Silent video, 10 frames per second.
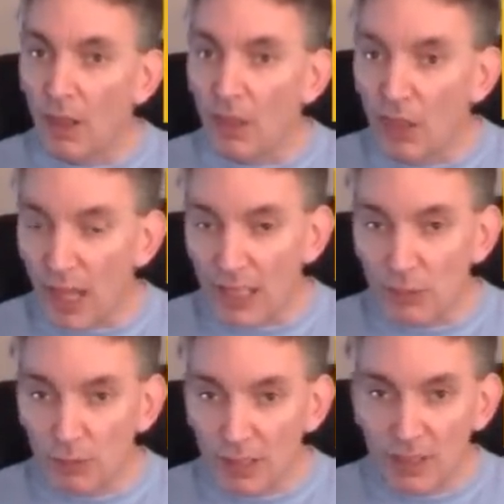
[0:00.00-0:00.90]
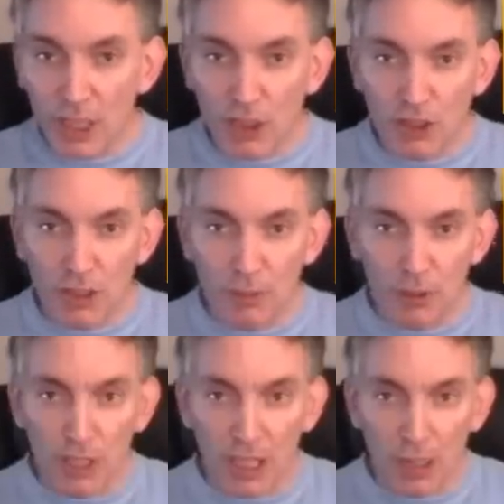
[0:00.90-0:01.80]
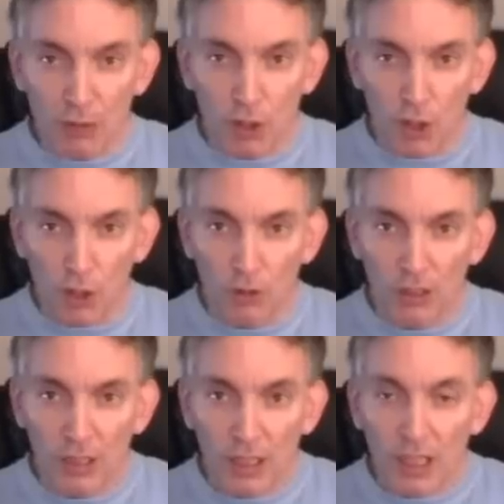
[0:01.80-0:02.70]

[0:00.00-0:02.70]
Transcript: That's when the tertiary butyl alcohol